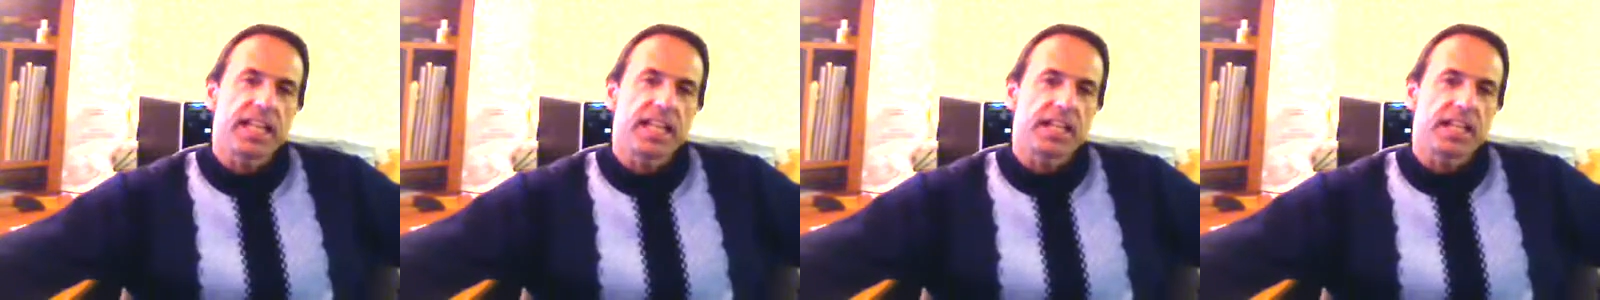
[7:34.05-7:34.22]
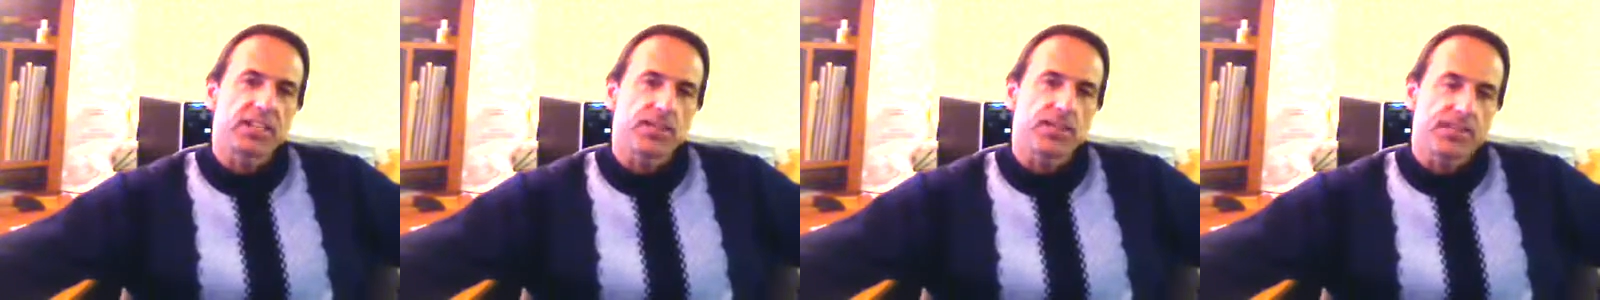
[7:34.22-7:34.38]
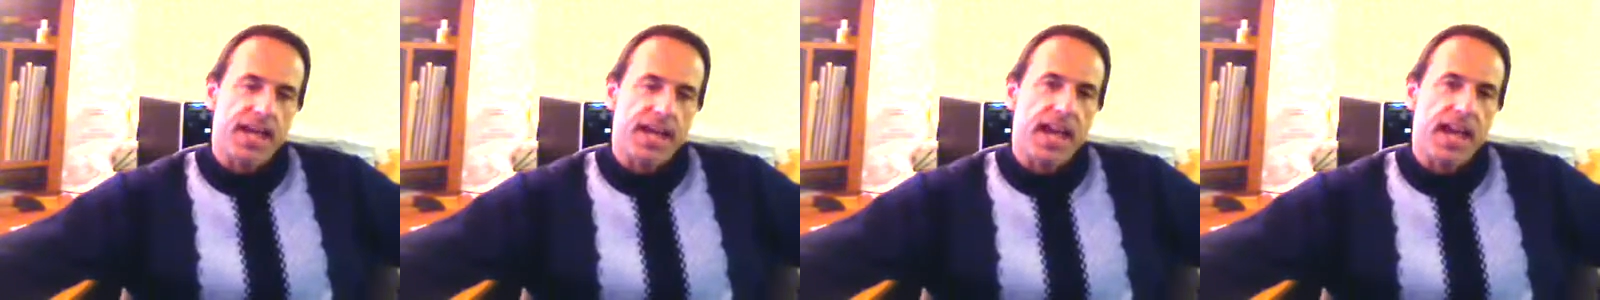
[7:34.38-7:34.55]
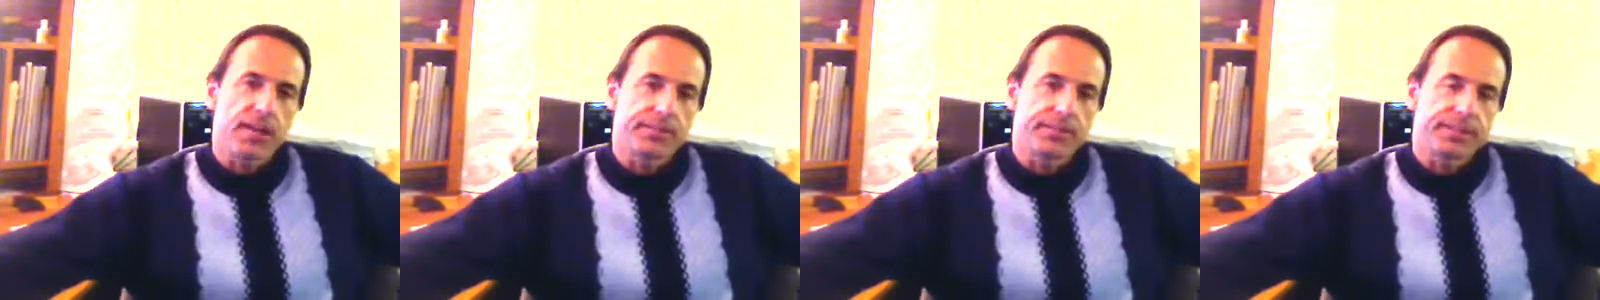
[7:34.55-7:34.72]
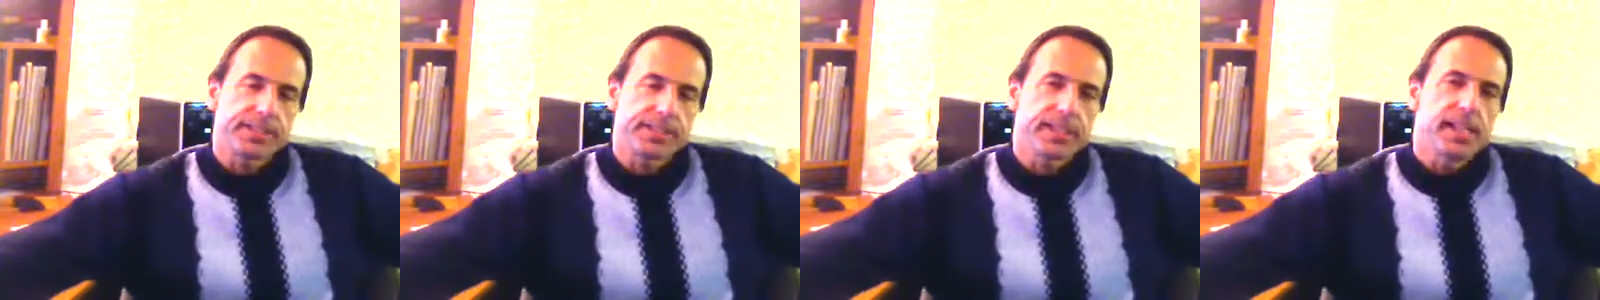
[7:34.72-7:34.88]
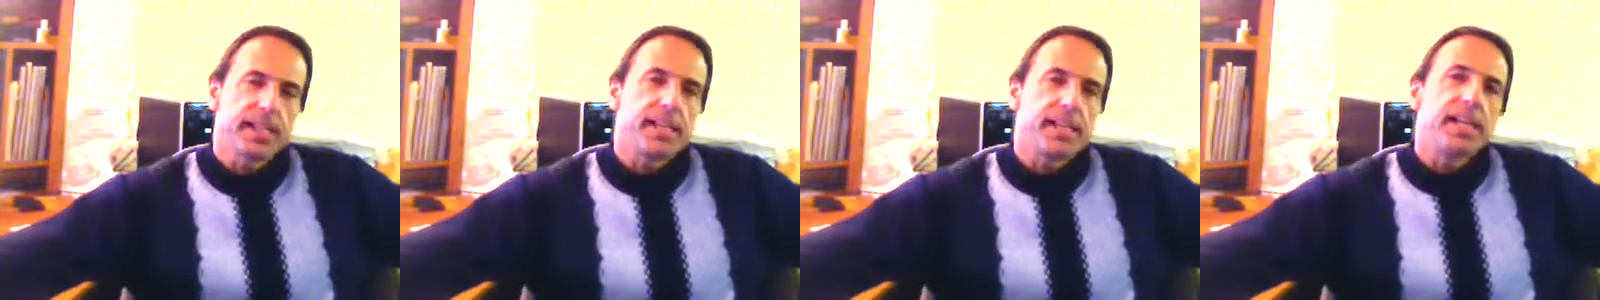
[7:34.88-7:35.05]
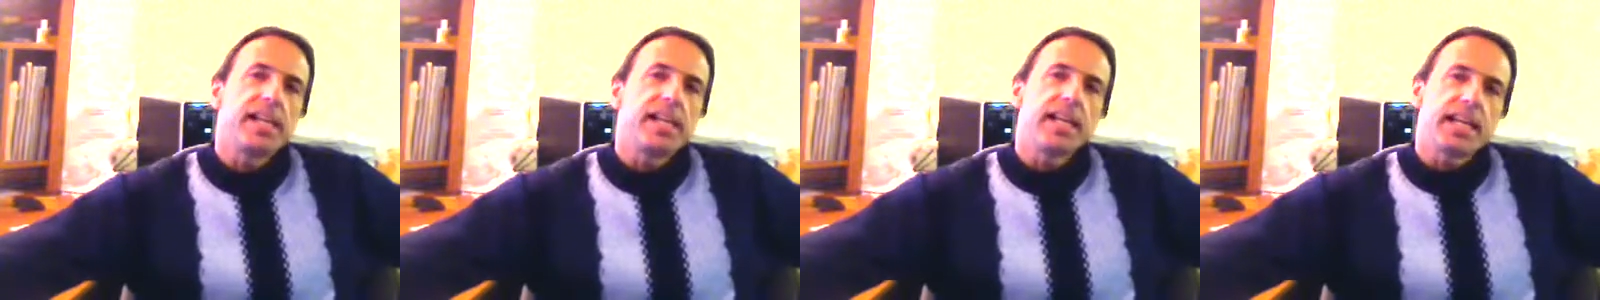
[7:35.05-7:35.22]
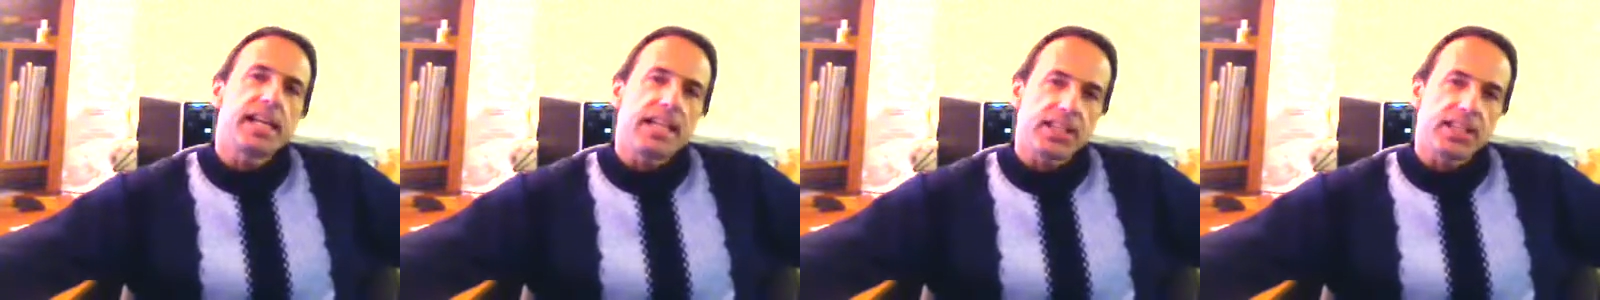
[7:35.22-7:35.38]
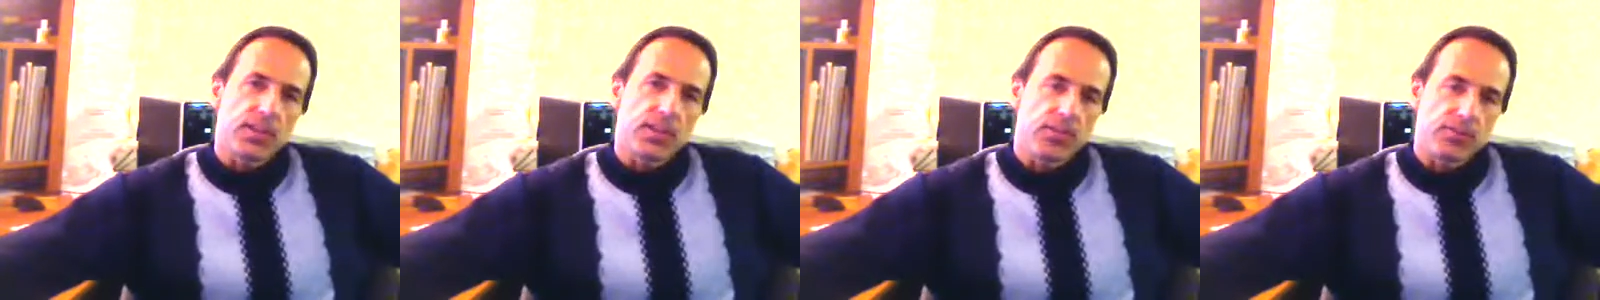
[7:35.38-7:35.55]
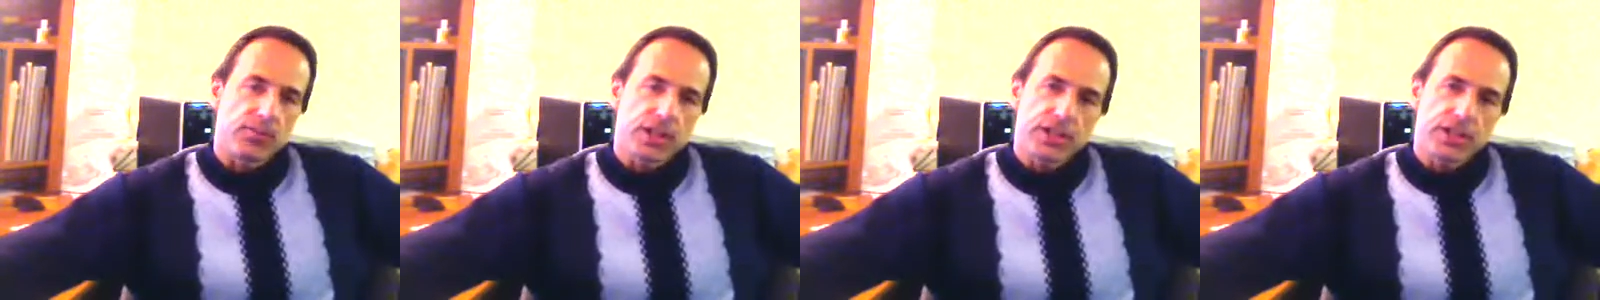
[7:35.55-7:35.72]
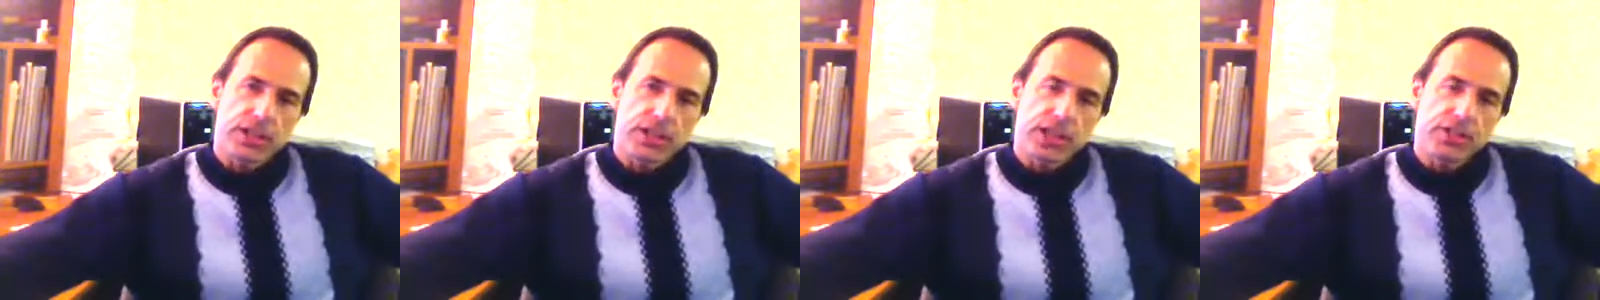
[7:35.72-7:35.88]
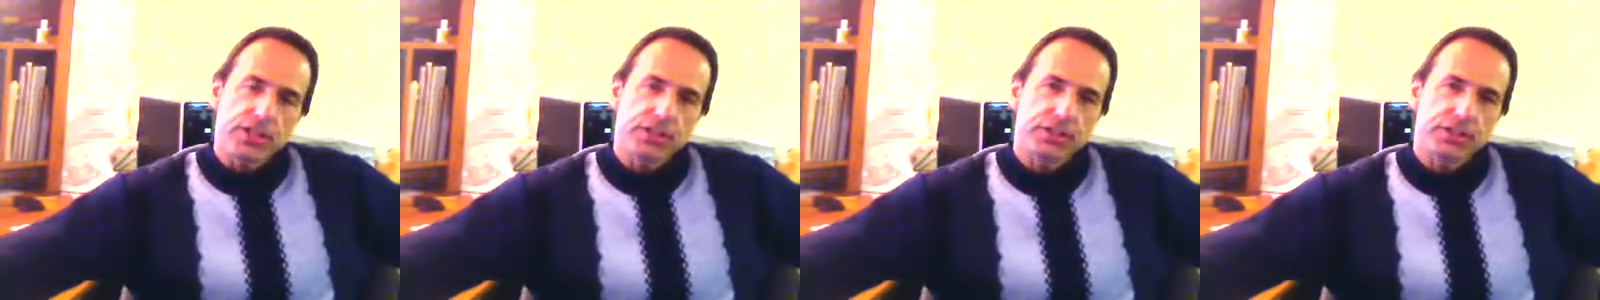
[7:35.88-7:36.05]
that is found in the
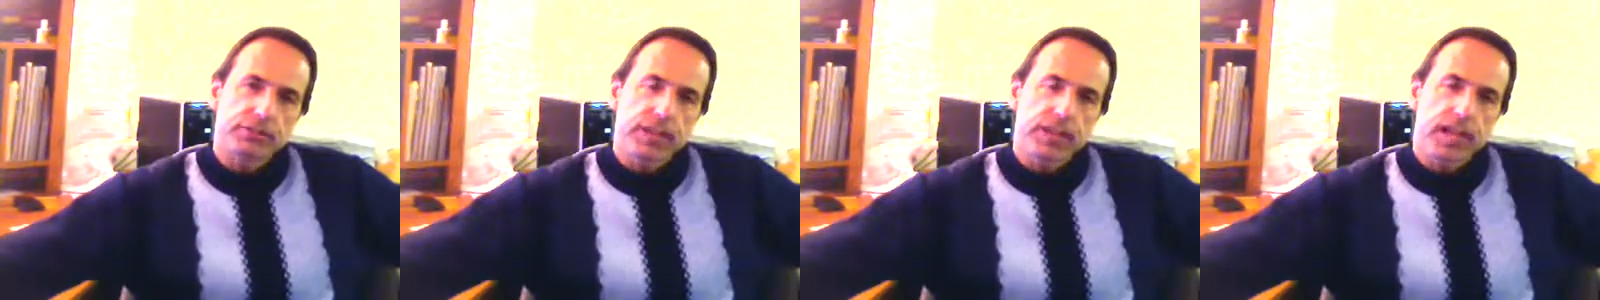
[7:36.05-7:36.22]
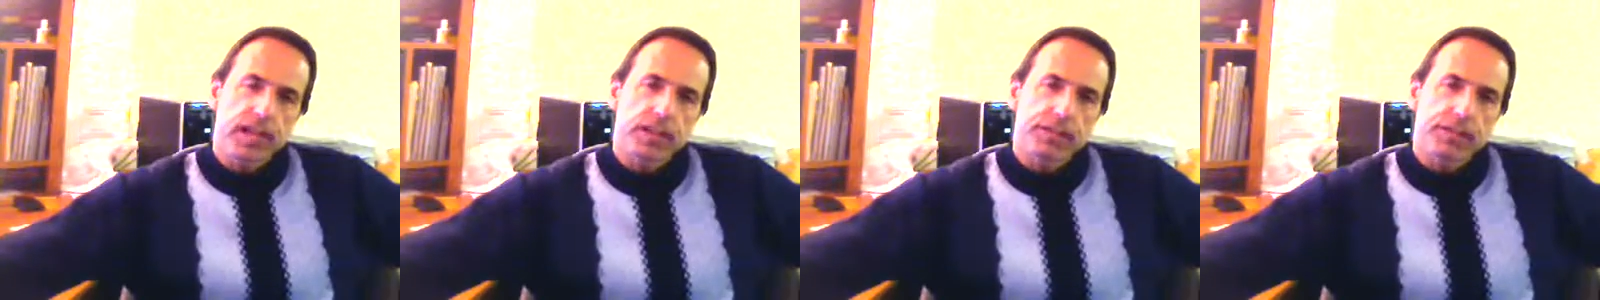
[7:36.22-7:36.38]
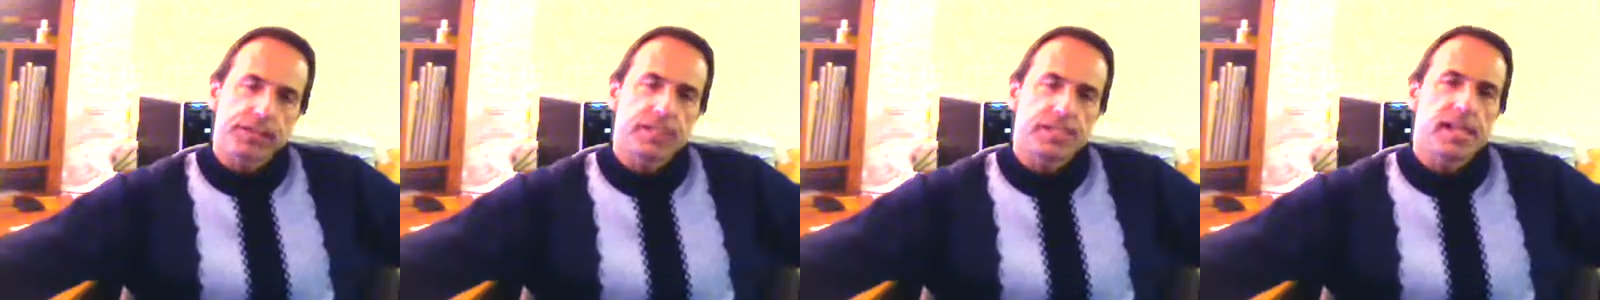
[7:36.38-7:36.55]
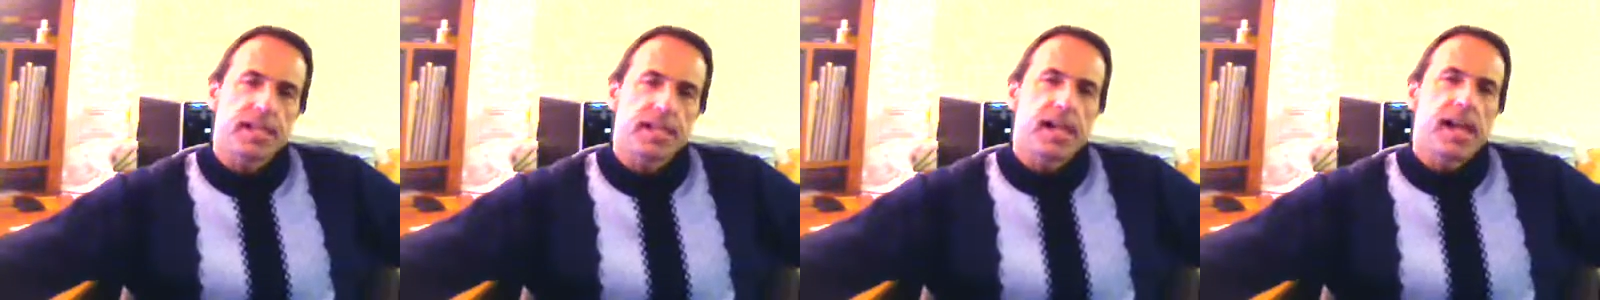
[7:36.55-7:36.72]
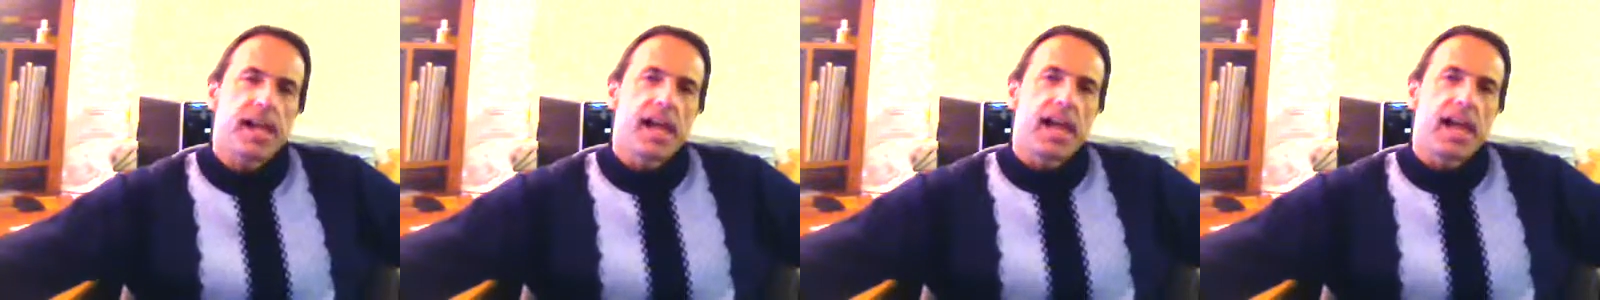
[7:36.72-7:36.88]
fresh air surround,